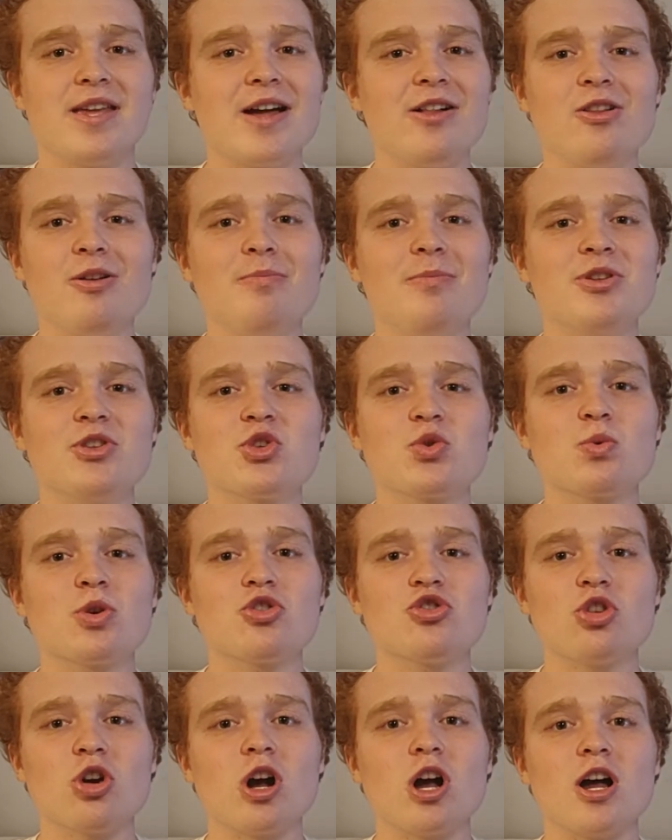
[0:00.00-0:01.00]
elements were
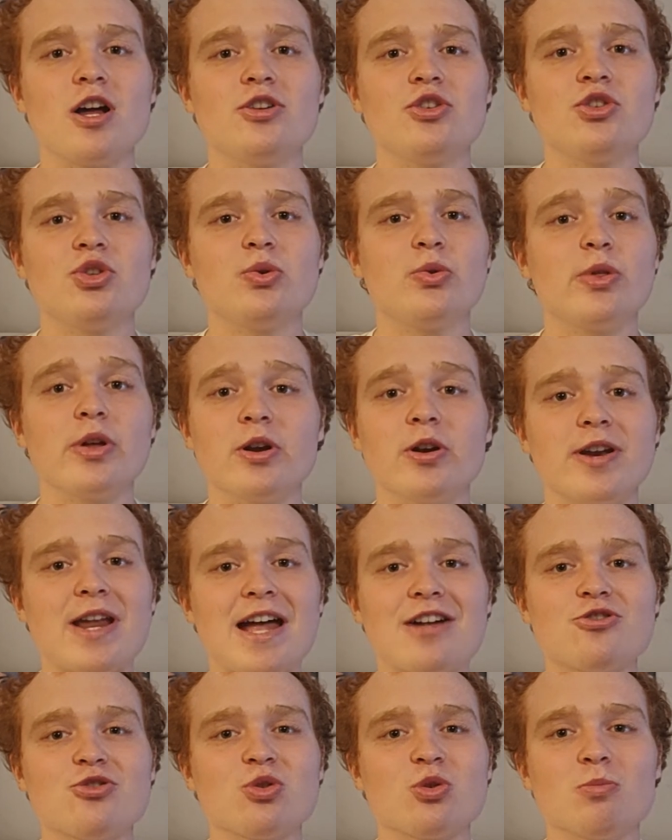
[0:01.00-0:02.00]
drawn to their
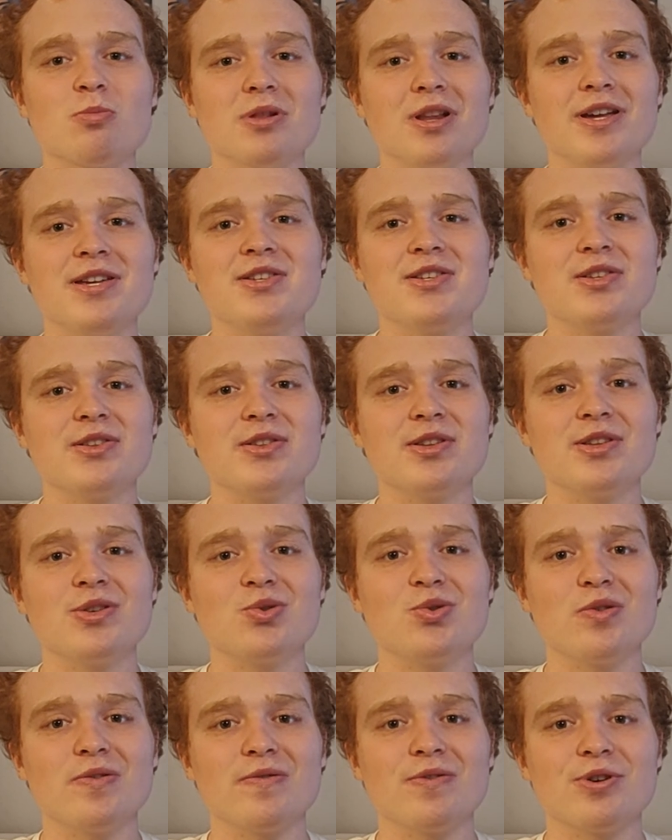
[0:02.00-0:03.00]
natural place in the
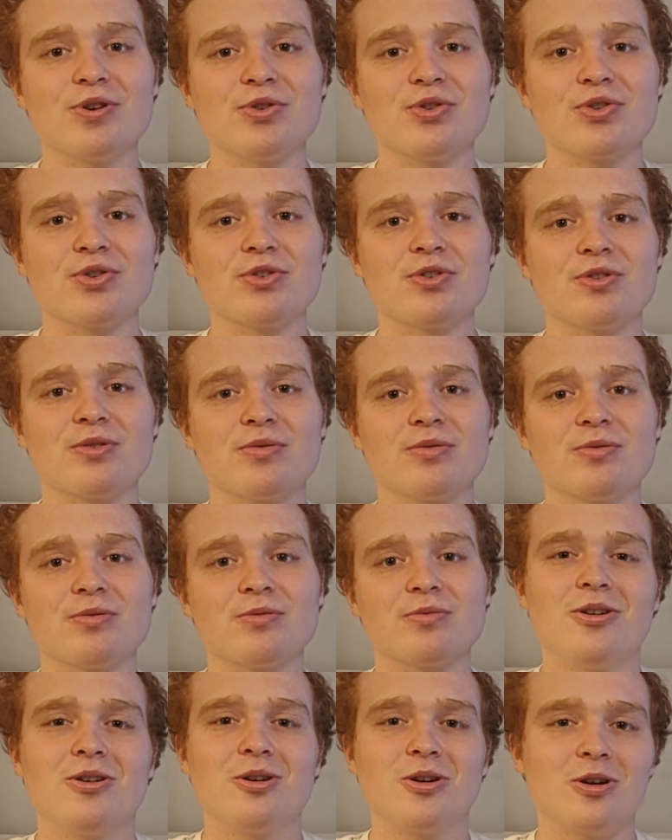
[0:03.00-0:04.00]
universe.
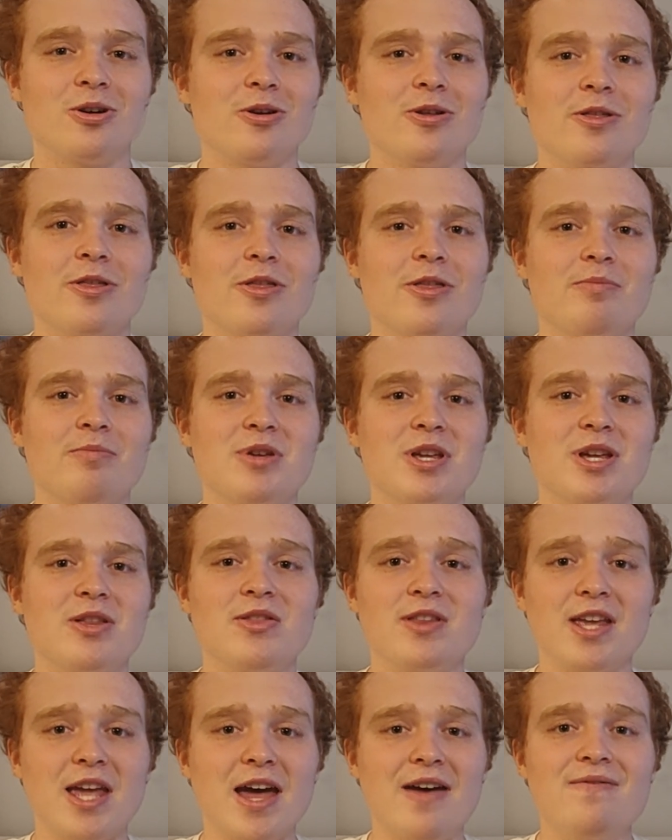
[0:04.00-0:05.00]
Earth, being
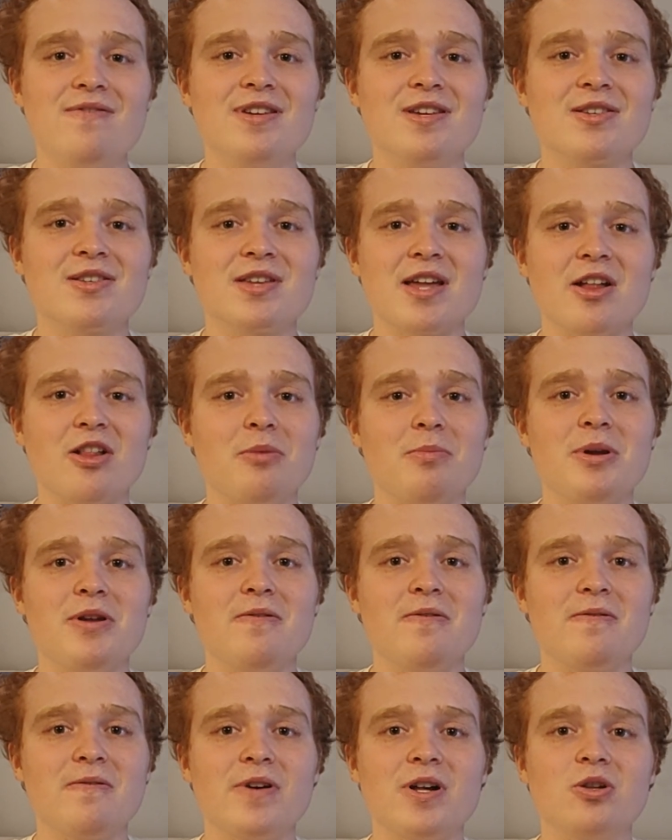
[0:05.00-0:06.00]
the heaviest element
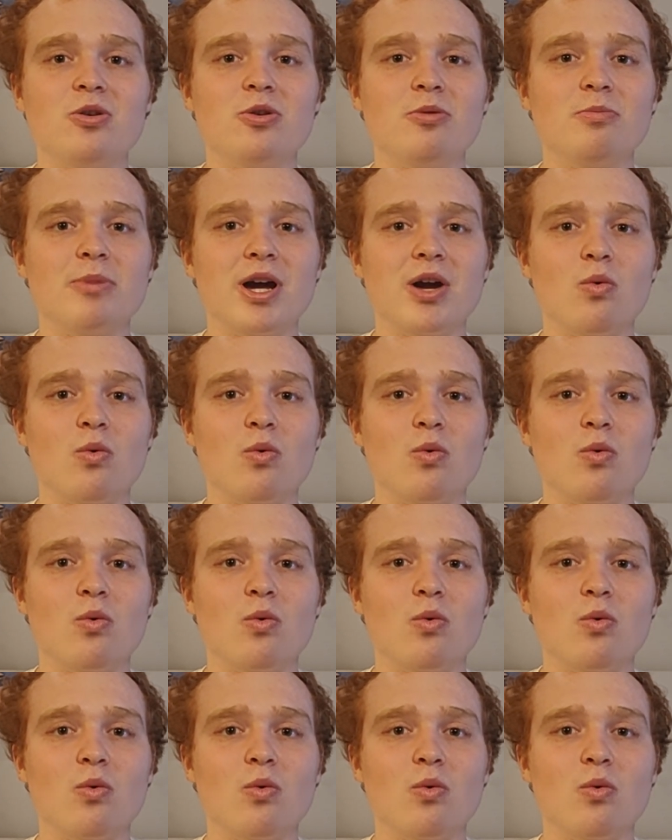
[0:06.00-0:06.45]
followed by